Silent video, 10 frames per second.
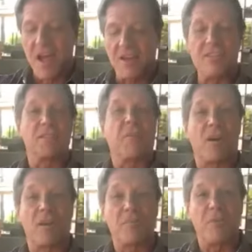Uh, there's a
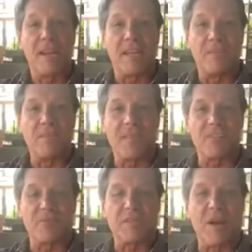part of the brain
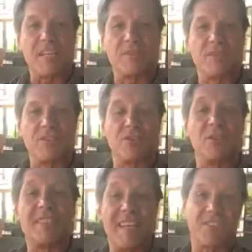that's responsible
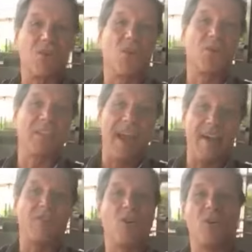to set goals and
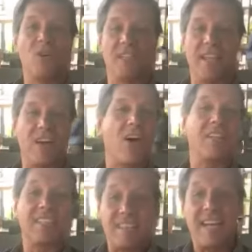have goals and get
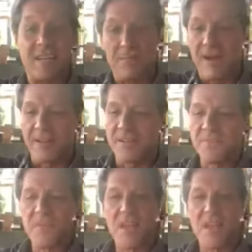all excited about it.